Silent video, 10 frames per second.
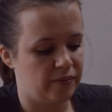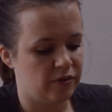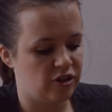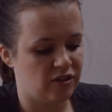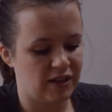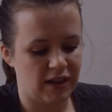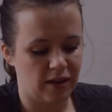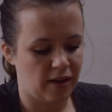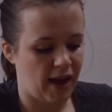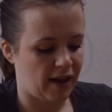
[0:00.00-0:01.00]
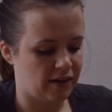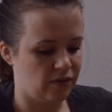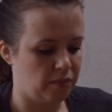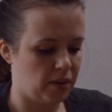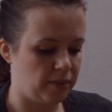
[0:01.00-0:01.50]
just to get active
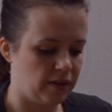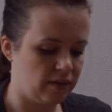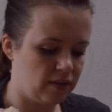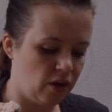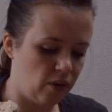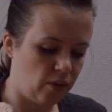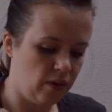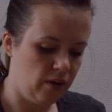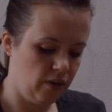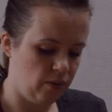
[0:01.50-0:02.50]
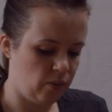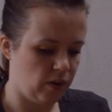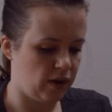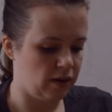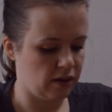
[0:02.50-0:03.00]
and bubbly. So
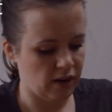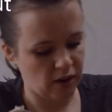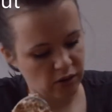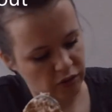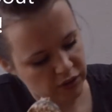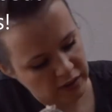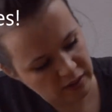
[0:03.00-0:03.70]
I don't know if you can